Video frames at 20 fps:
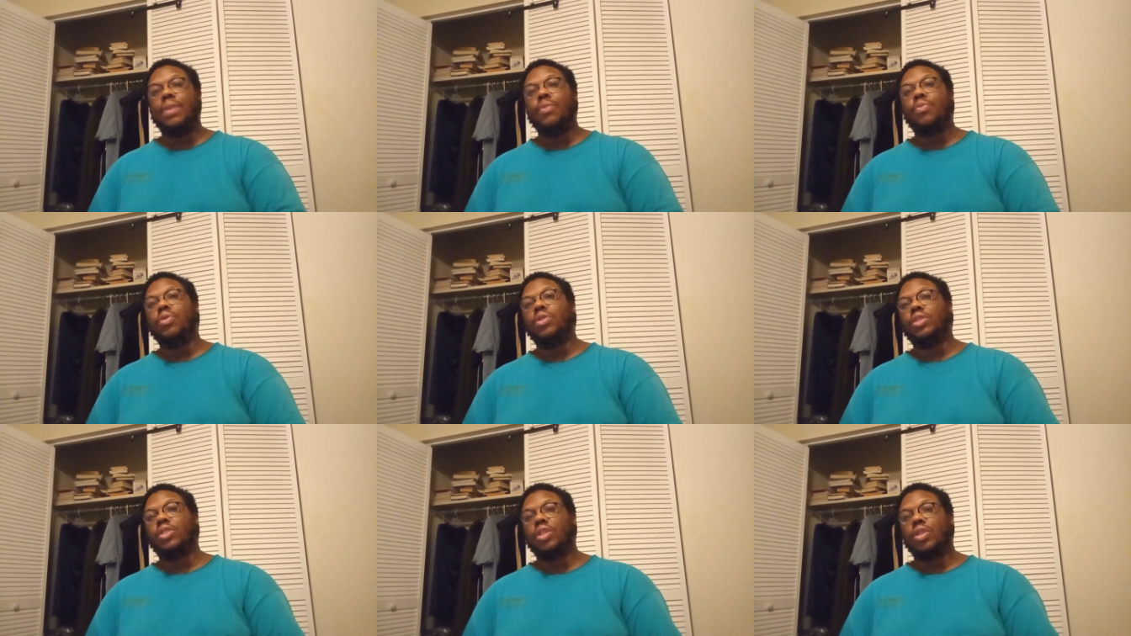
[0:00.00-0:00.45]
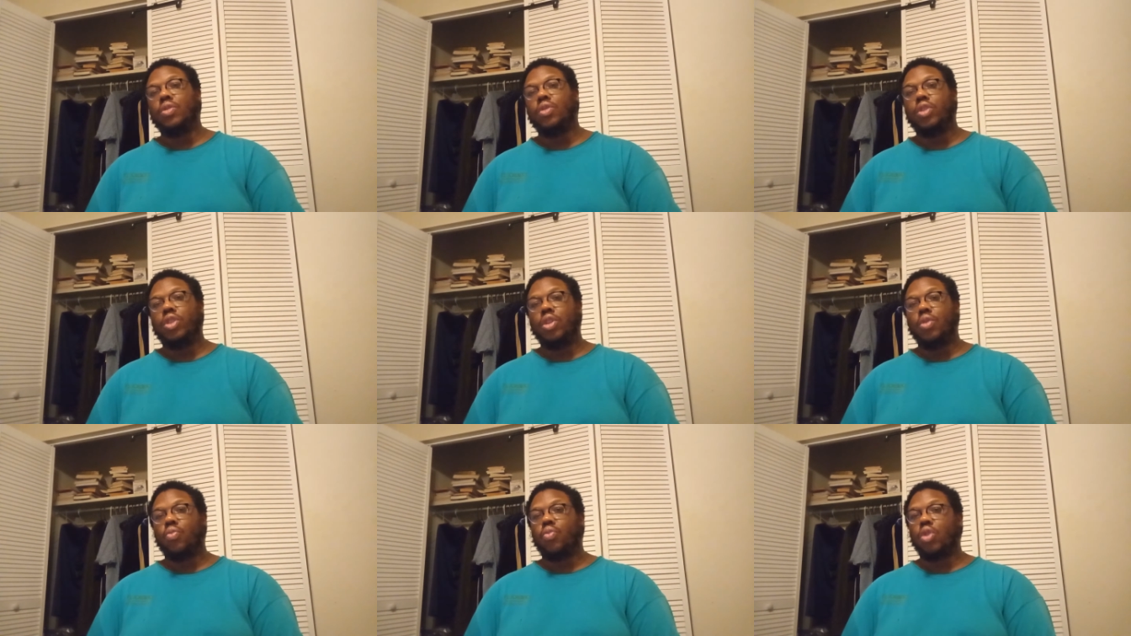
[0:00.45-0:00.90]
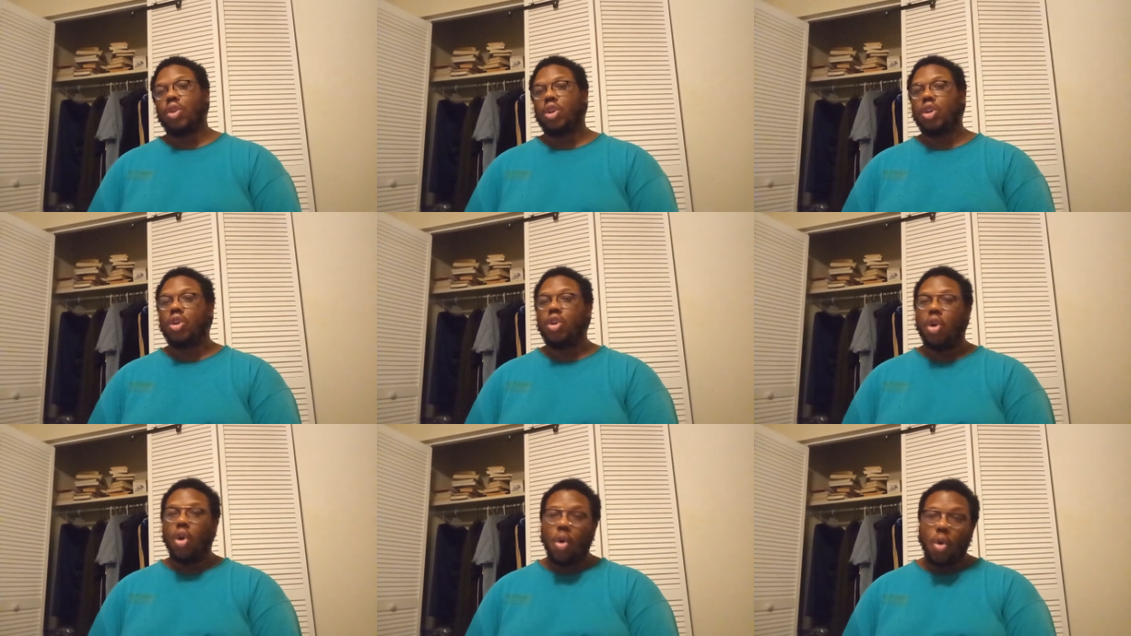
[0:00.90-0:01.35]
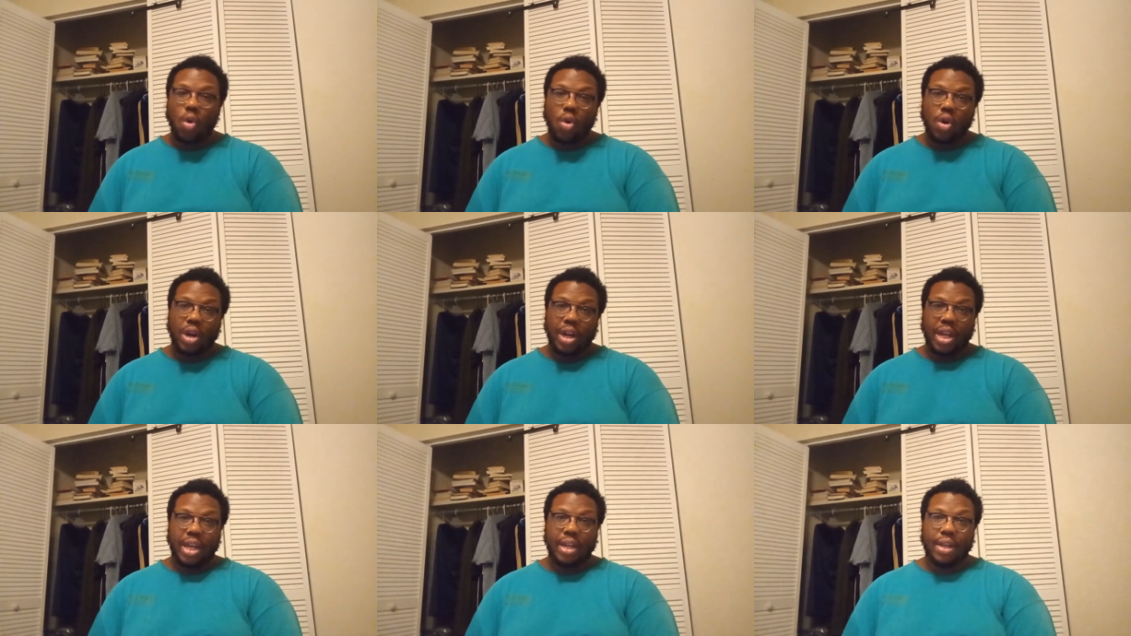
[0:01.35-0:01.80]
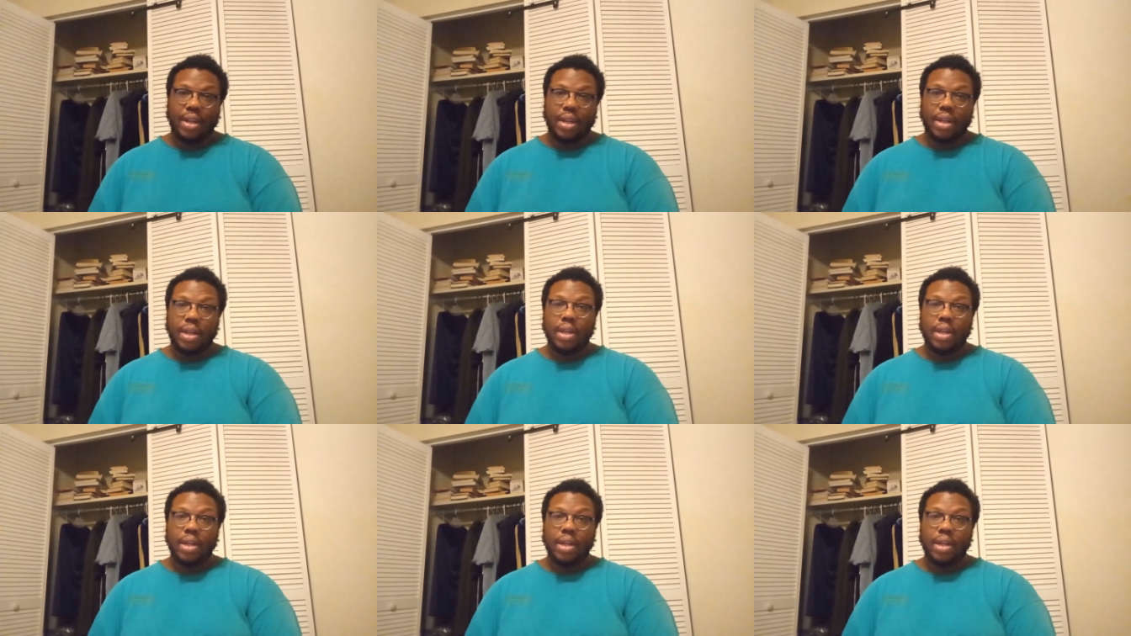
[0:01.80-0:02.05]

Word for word: It was a the recorded